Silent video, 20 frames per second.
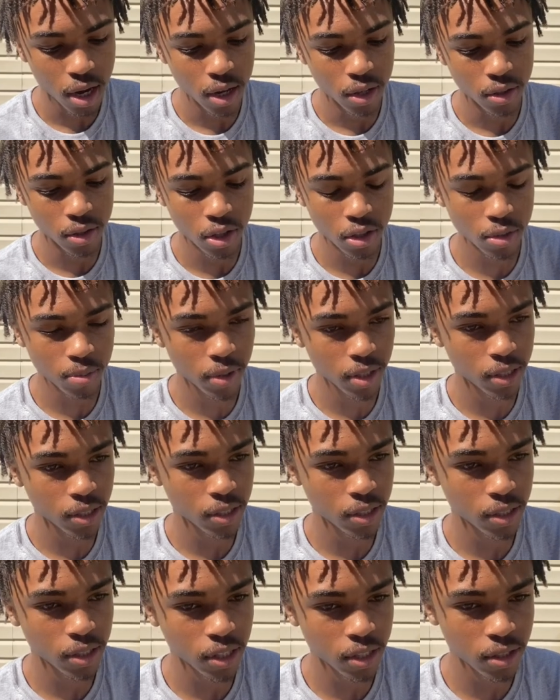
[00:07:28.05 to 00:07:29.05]
those brothers
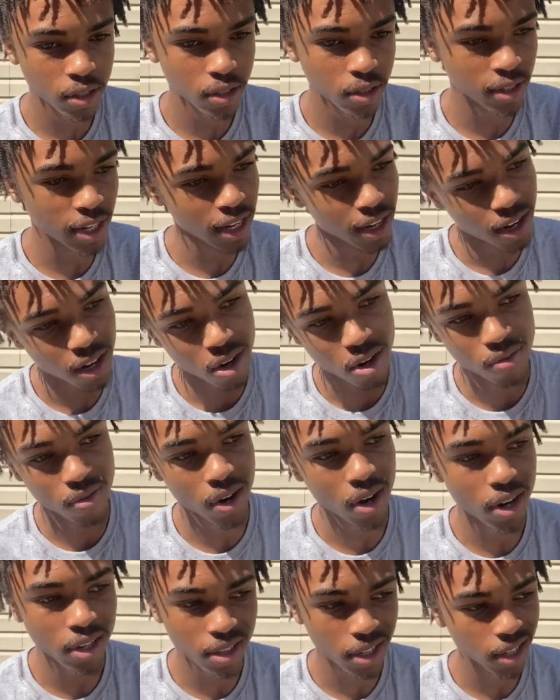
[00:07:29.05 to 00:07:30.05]
and sisters, they cut off
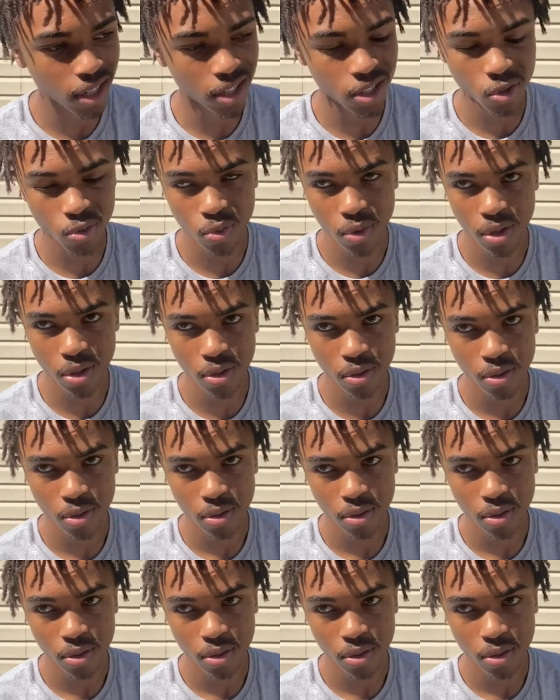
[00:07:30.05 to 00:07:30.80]
everything in this world.